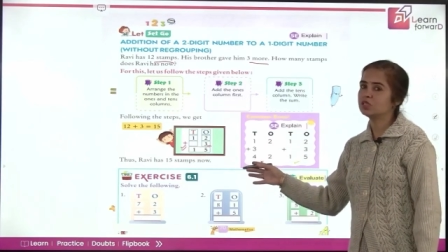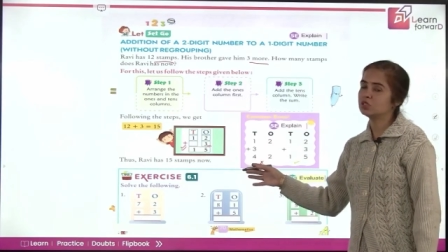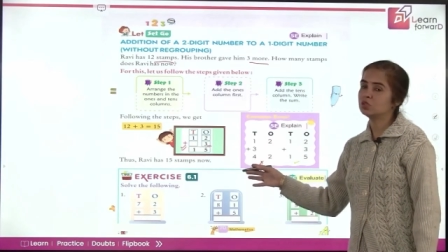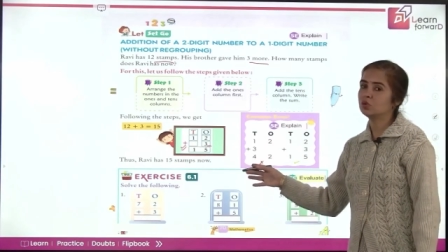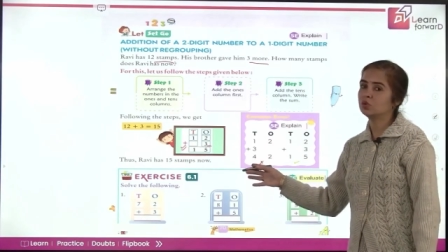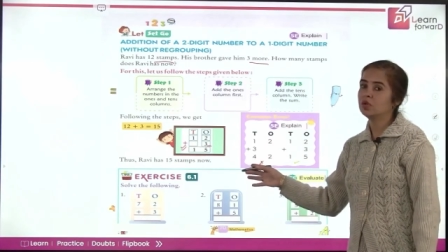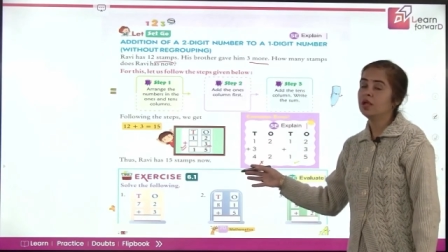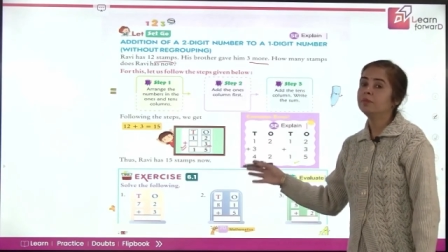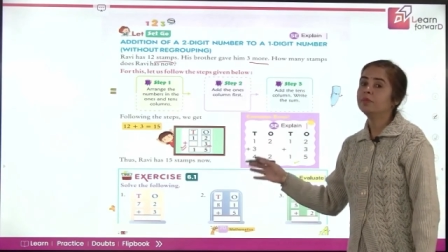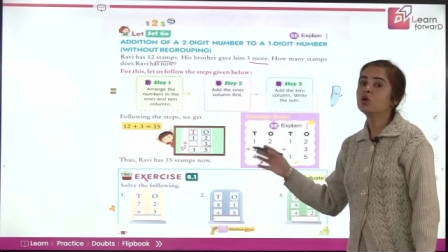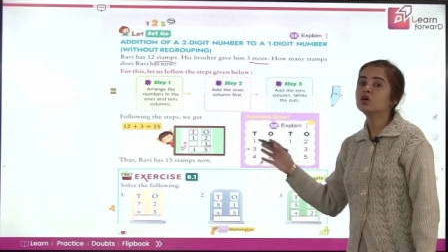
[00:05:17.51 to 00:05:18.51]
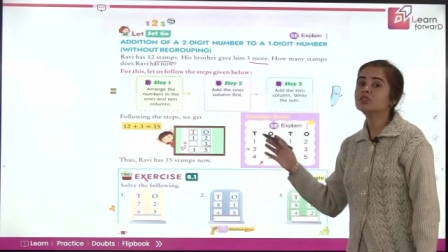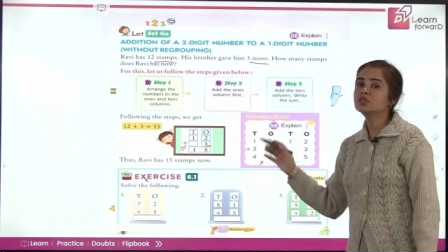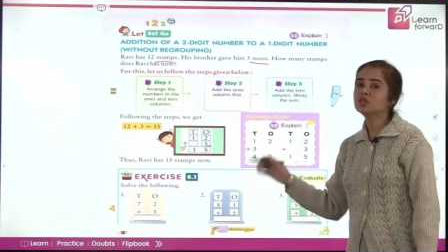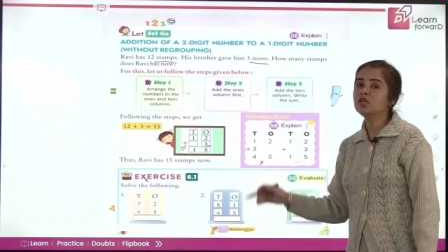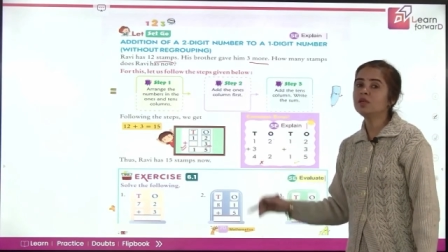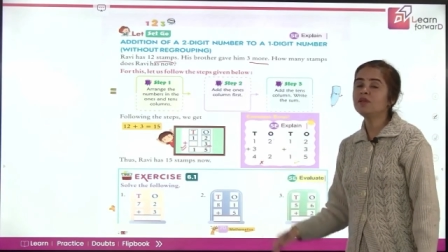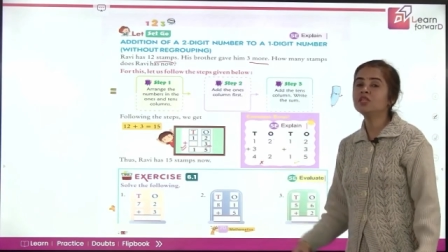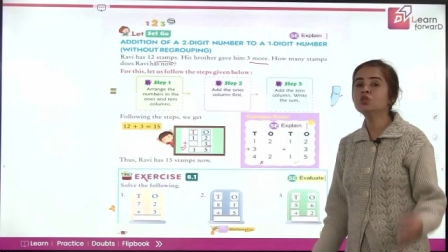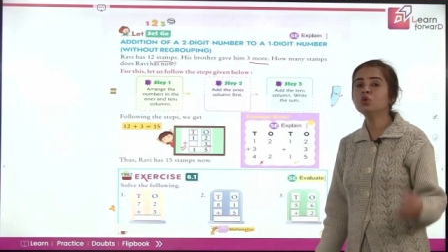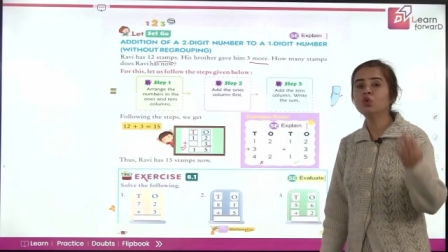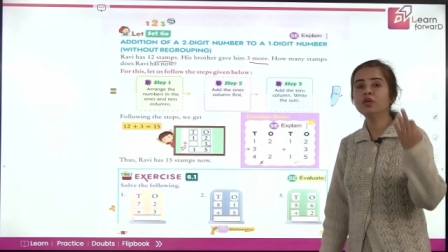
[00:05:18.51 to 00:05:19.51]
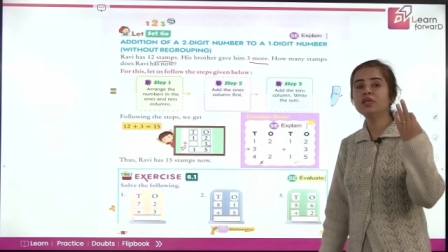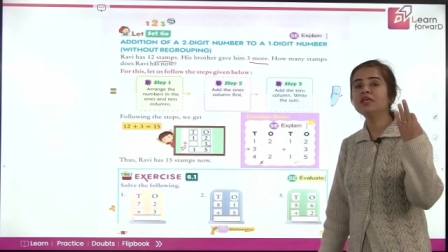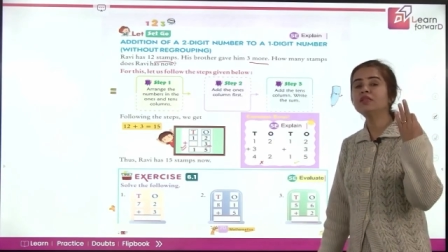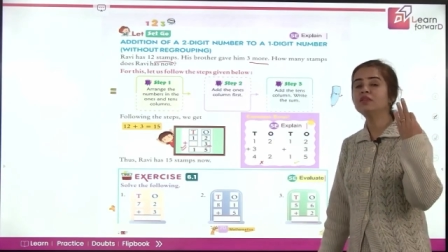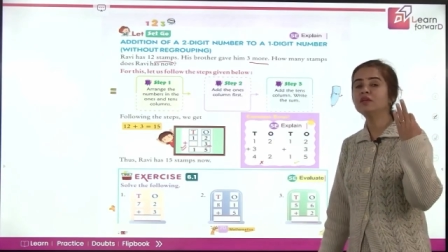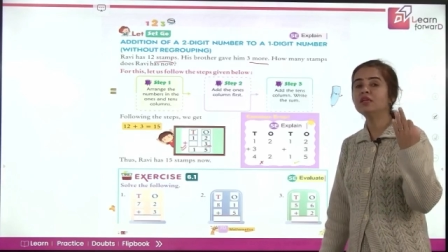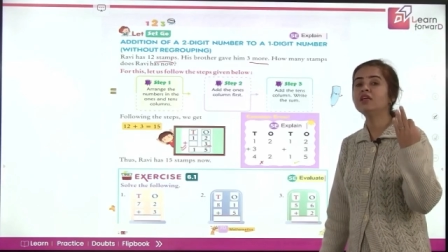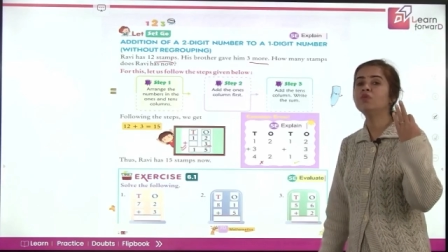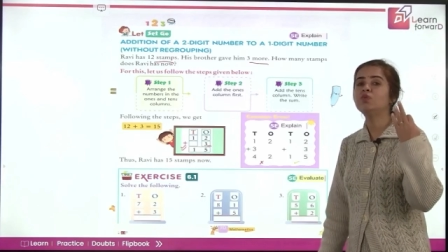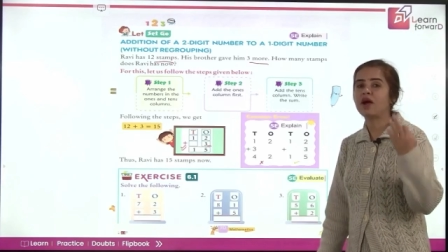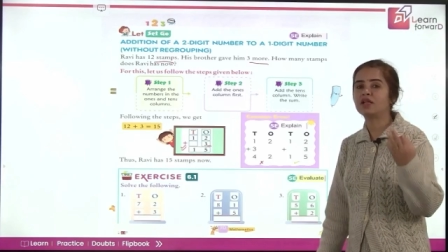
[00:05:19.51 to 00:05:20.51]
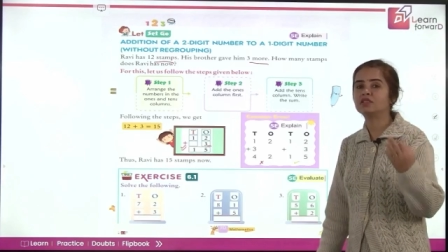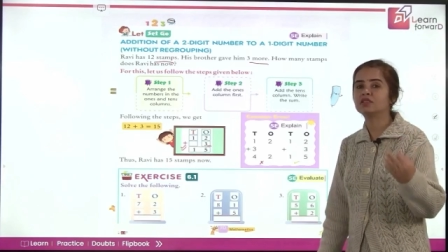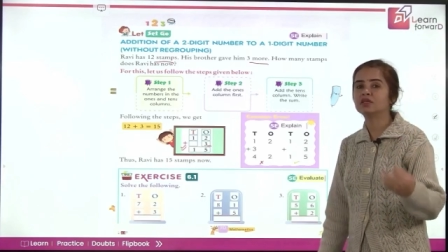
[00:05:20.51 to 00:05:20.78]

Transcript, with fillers: No, because 3 means only 3 ones.